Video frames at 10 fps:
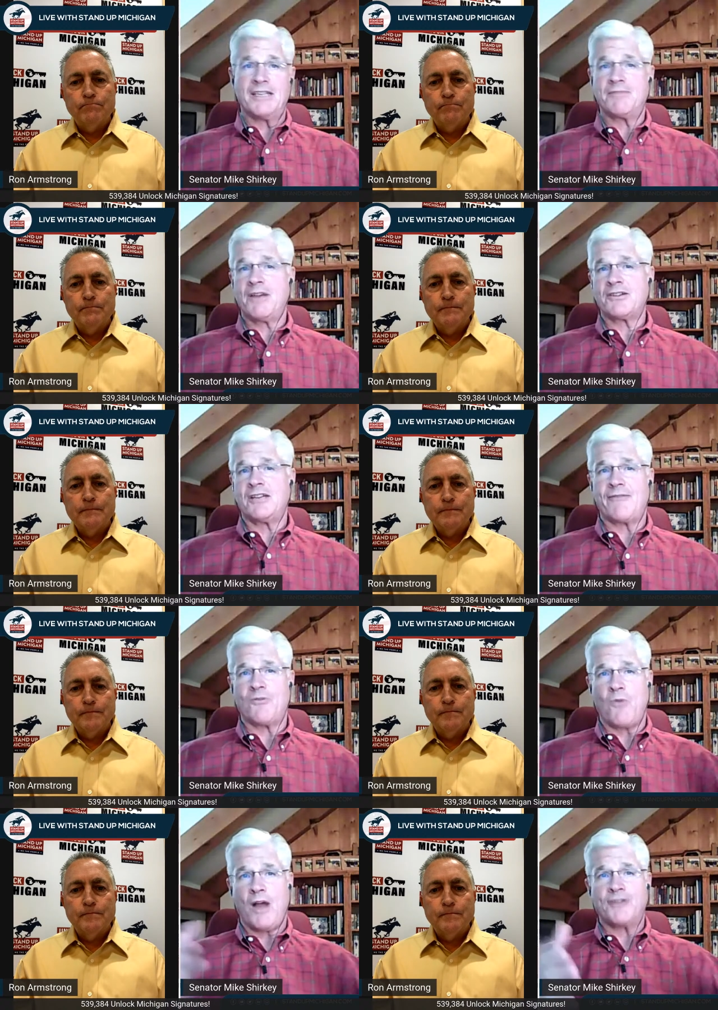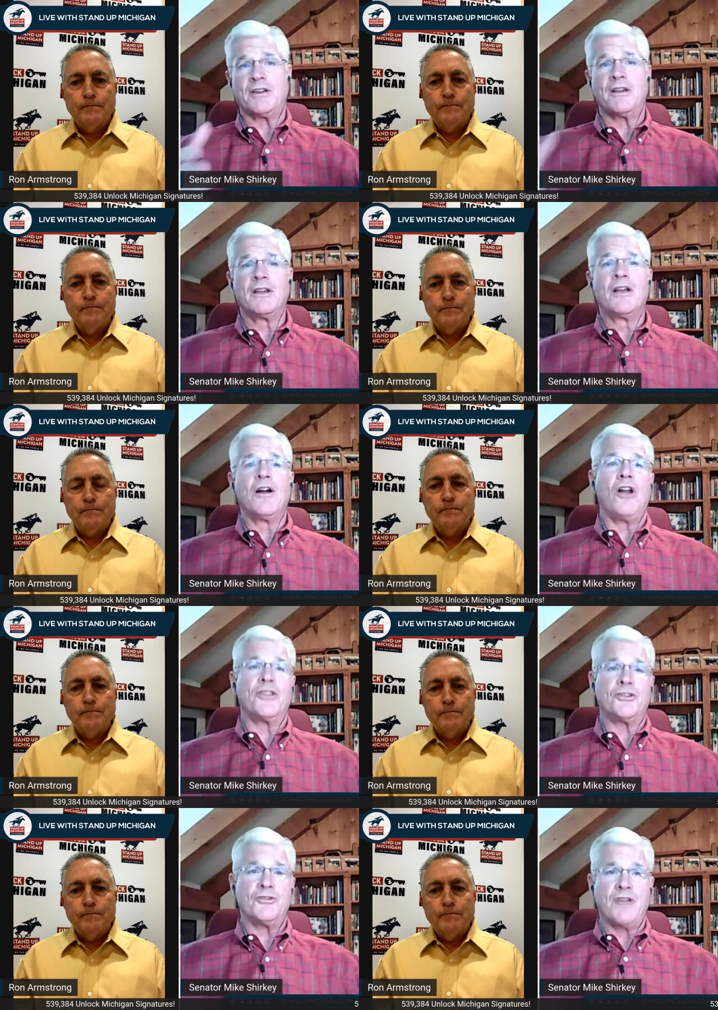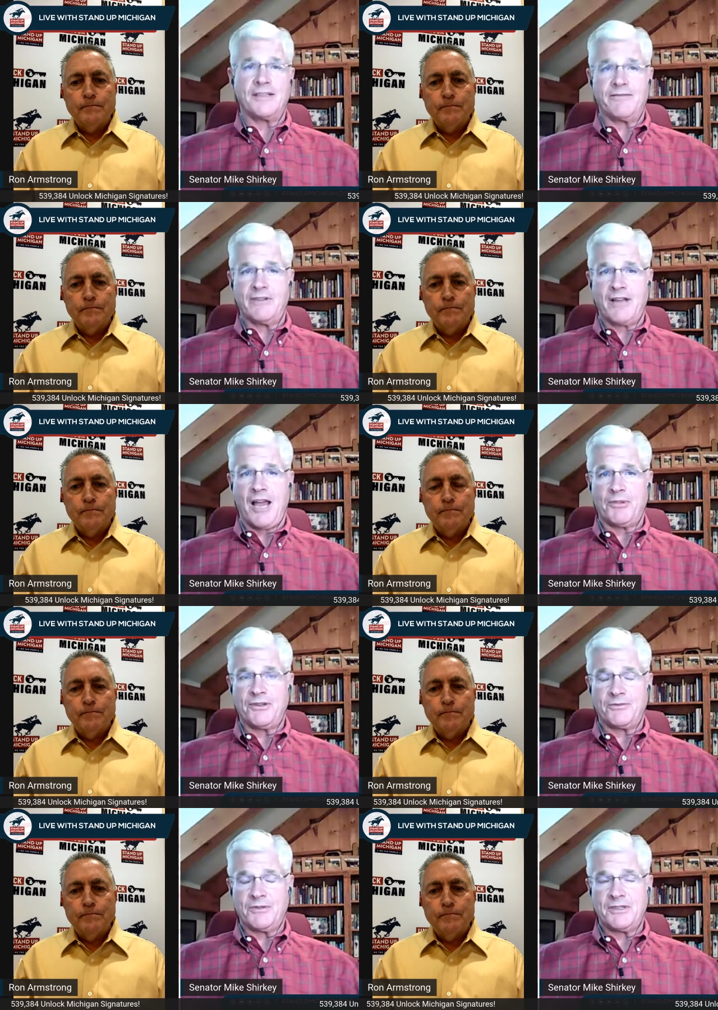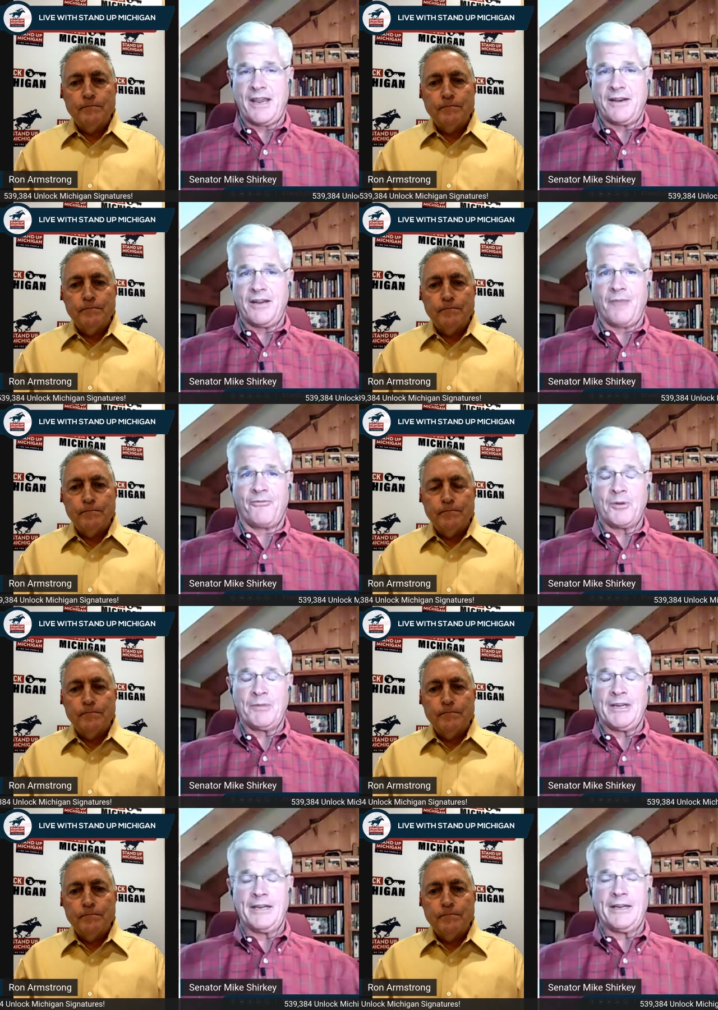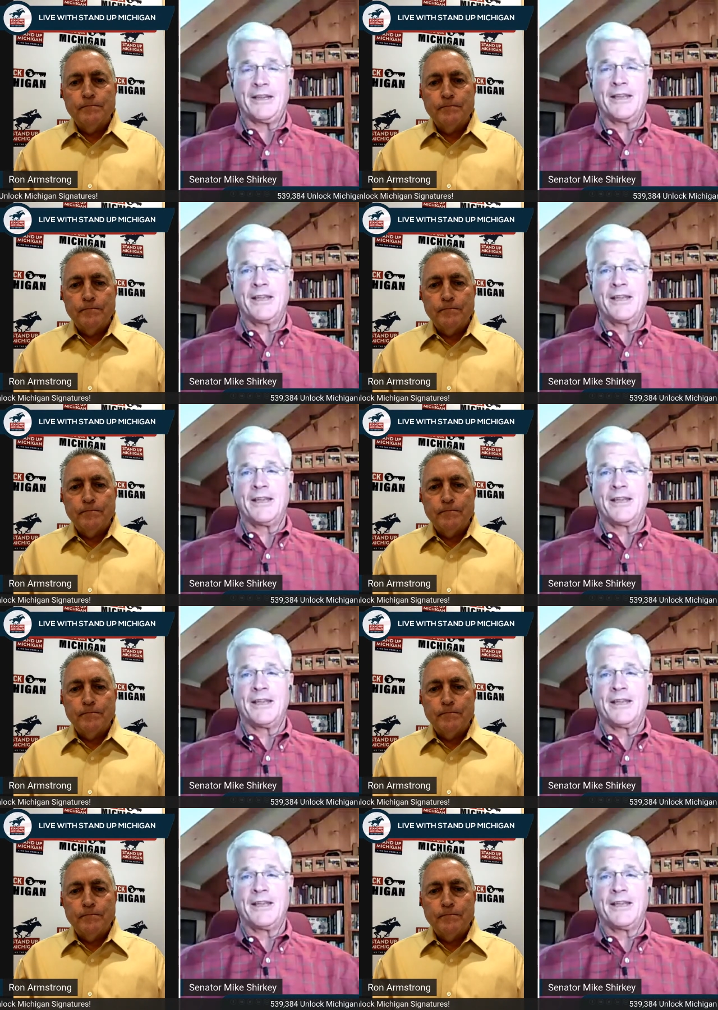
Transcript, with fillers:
Speaker 1: especially after watching all that you guys have accomplished with Stand Up from the beginning.